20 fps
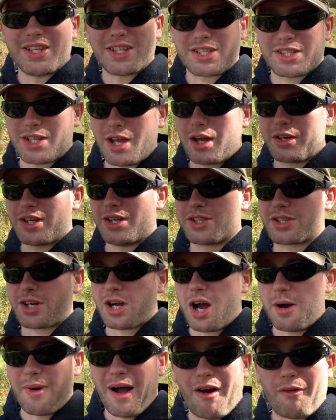these studies
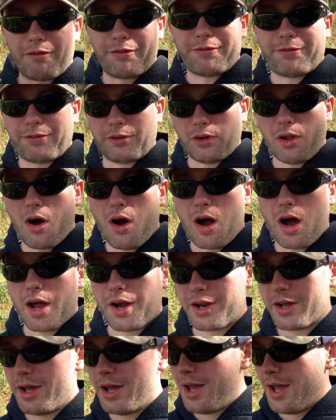come out
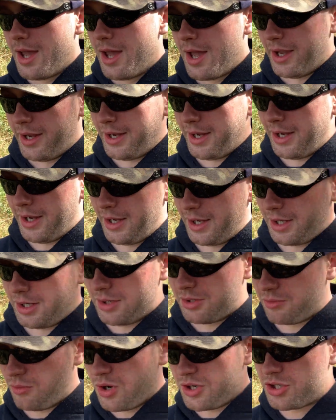flawed. And
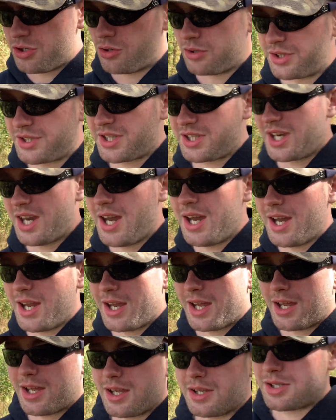what you'll see
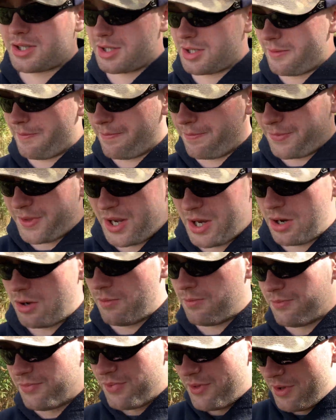is, you
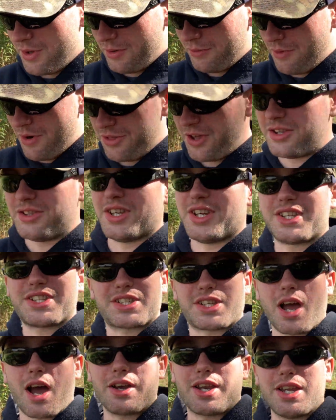know, within these
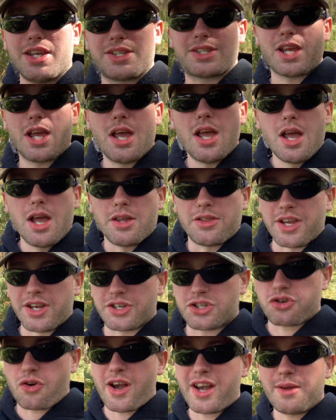studies, the
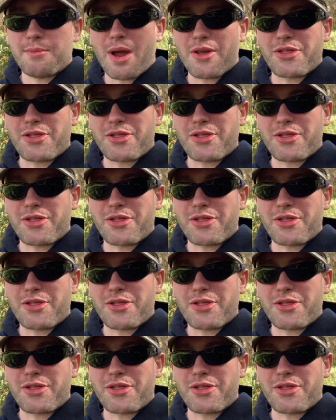training